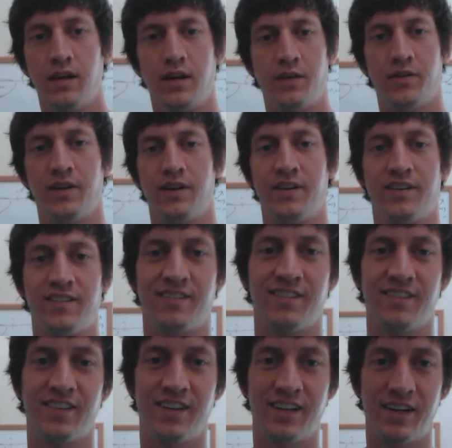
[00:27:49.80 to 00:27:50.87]
anyway,
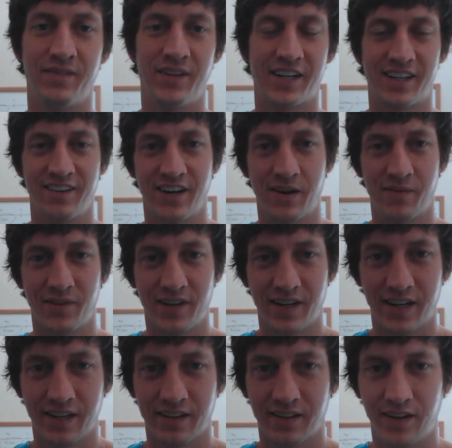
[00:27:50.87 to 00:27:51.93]
I'm not going to ramble
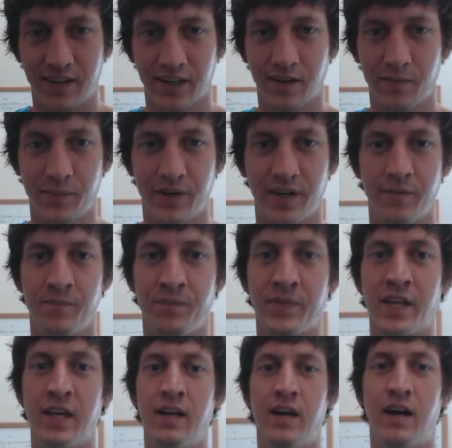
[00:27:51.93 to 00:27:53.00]
on any longer, but
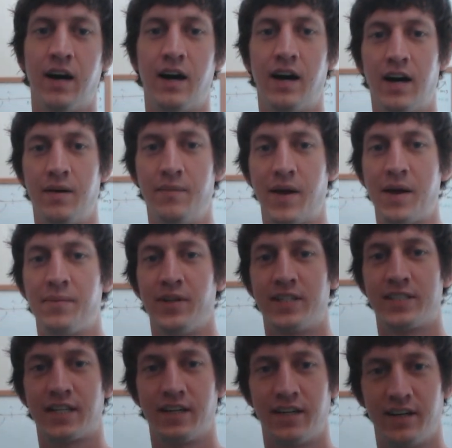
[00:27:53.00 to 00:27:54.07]
Matt
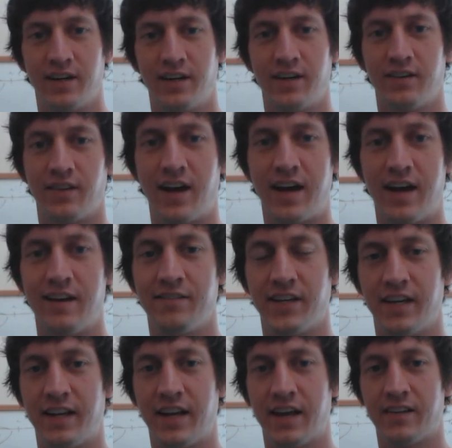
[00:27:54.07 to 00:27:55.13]
Polinsky here, live
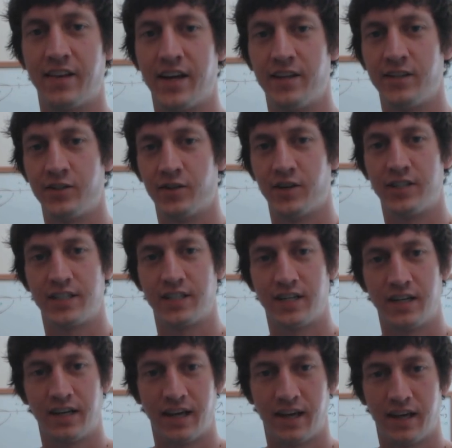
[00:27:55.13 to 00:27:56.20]
in Atlanta,
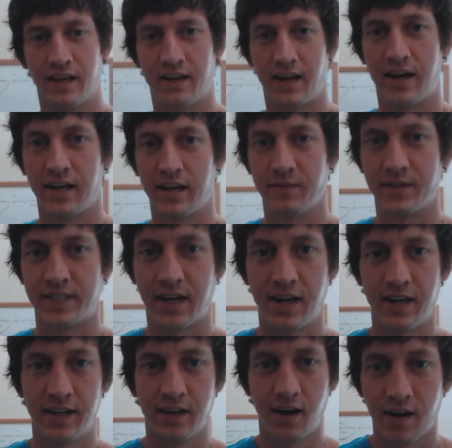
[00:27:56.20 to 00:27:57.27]
Georgia, and I am
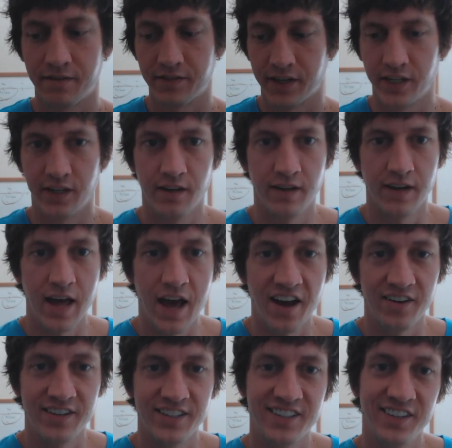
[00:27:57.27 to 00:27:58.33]
signing off here
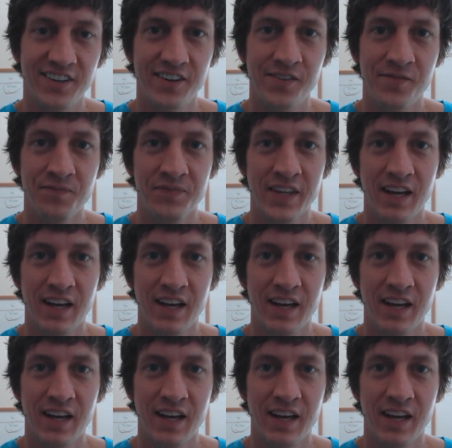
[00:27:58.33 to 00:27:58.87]
now. So